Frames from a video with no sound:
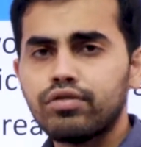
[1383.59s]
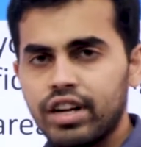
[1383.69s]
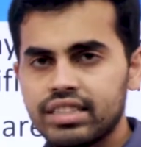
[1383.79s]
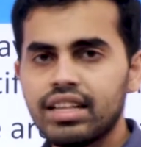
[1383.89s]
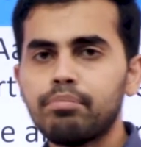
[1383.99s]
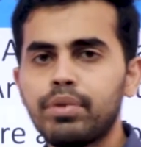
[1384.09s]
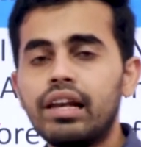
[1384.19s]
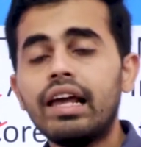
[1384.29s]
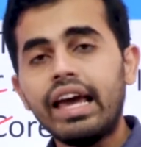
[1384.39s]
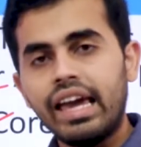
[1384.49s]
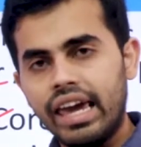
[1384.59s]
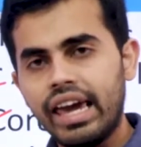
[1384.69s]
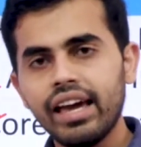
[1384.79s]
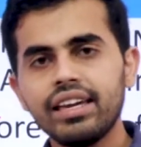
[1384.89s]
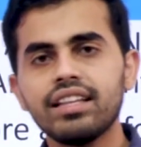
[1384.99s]
For example,
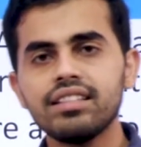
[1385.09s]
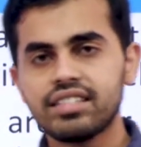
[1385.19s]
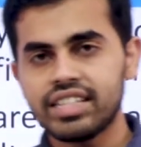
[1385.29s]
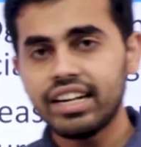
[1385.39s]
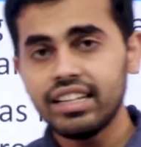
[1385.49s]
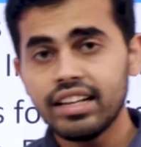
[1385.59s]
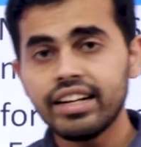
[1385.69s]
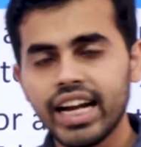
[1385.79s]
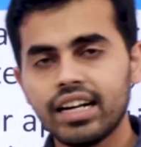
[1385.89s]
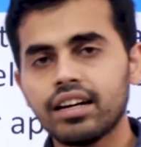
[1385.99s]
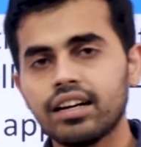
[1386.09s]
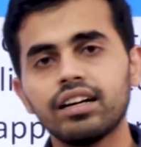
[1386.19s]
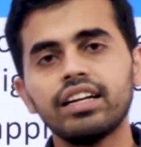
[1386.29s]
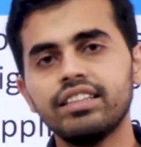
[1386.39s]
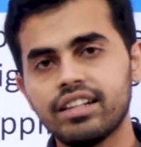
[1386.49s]
AI can study the data
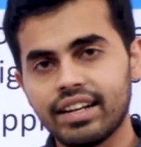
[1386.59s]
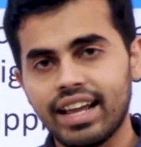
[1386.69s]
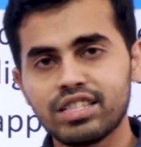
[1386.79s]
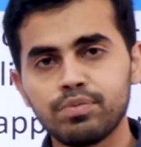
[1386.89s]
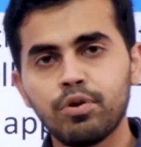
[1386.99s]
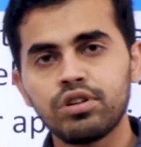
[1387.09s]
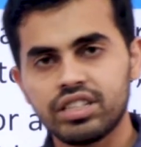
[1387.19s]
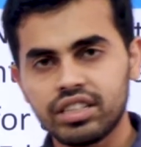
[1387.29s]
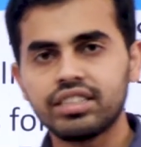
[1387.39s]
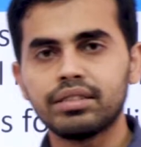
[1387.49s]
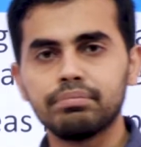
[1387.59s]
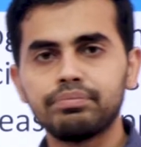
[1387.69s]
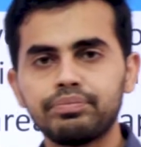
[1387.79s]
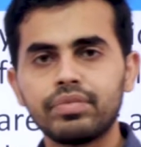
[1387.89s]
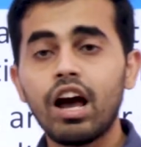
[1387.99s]
in the transport system
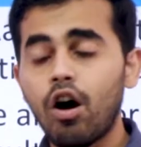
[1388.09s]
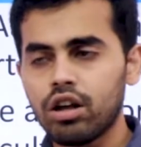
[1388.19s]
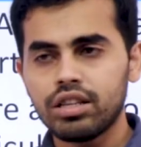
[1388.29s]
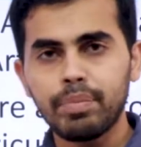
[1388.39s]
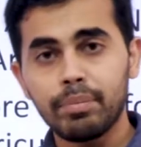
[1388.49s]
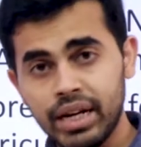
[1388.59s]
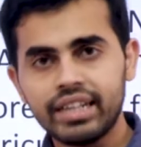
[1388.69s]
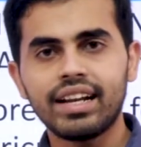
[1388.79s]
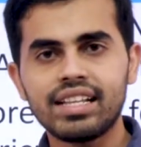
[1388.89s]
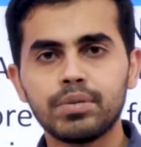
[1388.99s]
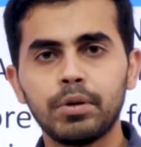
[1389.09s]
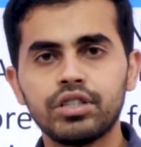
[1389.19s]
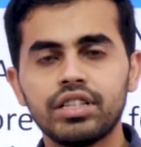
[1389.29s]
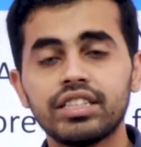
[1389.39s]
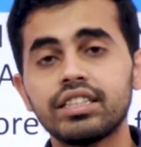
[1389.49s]
or the public transport
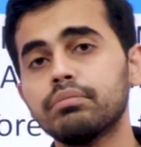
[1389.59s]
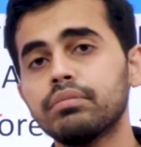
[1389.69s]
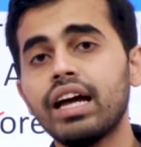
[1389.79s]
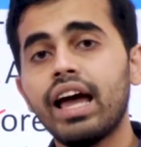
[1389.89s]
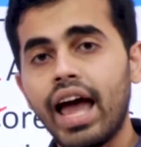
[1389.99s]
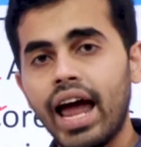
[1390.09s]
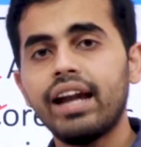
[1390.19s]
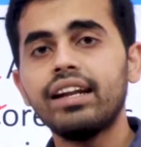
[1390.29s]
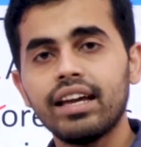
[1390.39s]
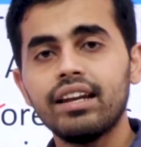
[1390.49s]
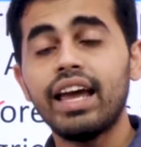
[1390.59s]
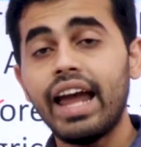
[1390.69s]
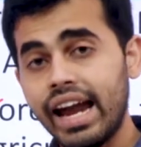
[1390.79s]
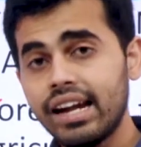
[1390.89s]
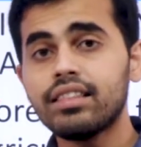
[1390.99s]
system and can
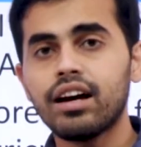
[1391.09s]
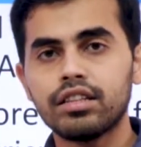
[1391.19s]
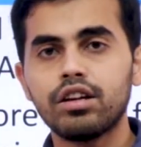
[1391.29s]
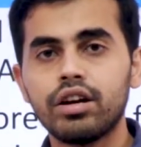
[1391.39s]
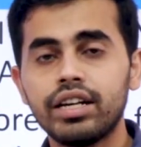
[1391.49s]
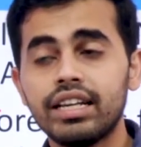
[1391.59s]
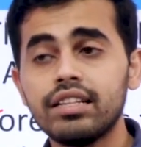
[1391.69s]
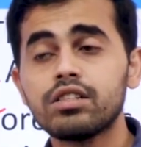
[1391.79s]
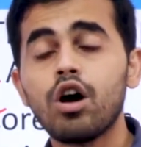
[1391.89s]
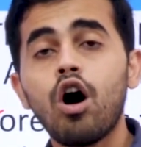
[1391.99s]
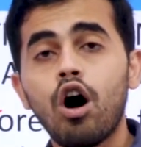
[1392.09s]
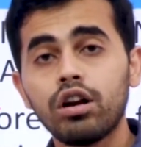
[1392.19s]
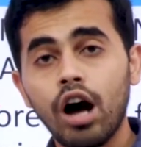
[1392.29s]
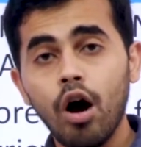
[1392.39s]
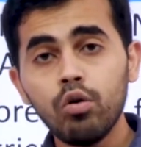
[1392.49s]
aid the authorities
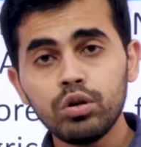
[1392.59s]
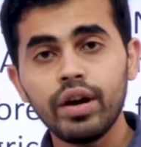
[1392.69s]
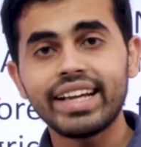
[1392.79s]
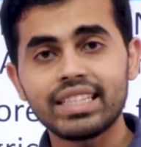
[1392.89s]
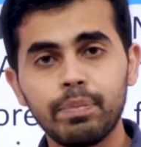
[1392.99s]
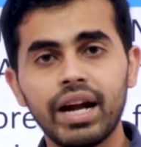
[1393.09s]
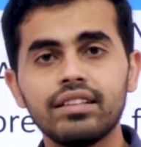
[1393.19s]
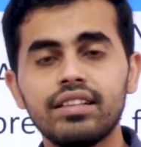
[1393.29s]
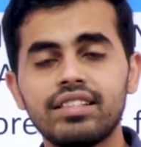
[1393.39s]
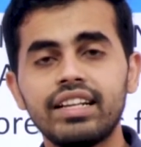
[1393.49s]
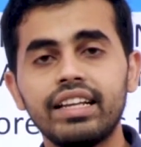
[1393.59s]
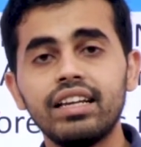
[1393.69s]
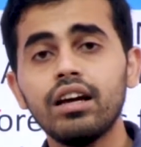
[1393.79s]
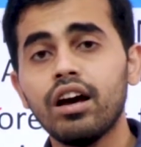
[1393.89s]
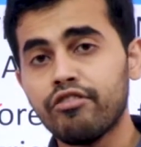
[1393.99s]
on how to expand the
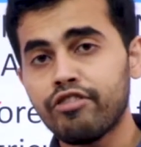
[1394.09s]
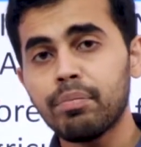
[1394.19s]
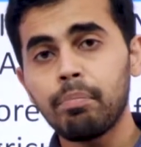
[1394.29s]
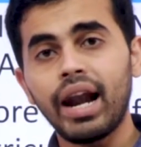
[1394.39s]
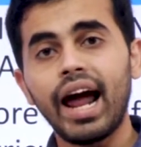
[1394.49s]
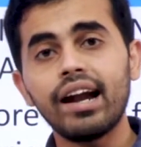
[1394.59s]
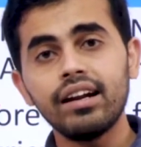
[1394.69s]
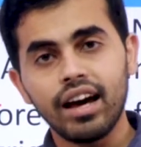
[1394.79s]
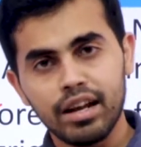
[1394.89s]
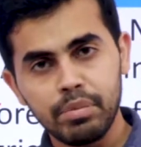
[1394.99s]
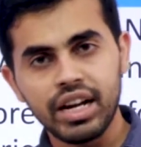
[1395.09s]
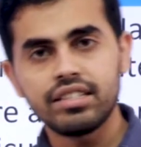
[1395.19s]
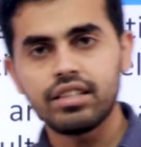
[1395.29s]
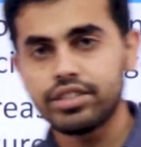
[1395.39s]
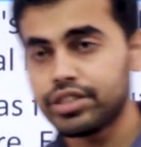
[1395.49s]
city for a planned
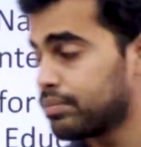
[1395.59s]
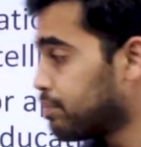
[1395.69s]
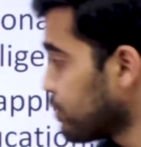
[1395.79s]
urbanization.